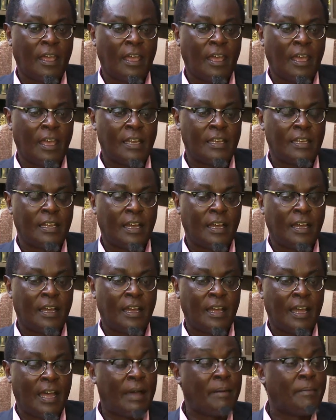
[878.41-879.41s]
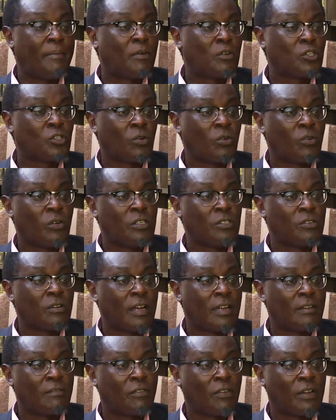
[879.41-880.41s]
and I'm also going to
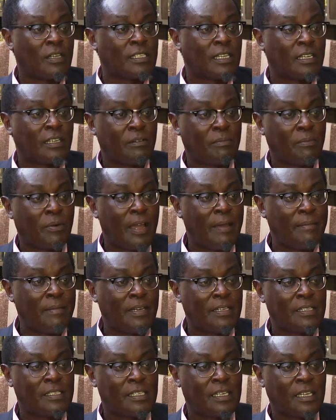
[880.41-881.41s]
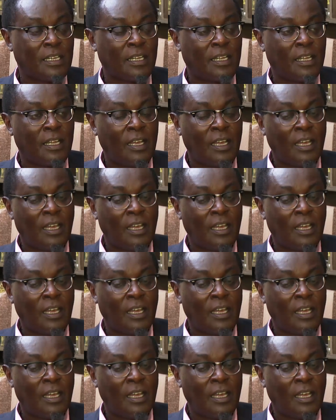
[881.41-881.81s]
run for executive prime minister,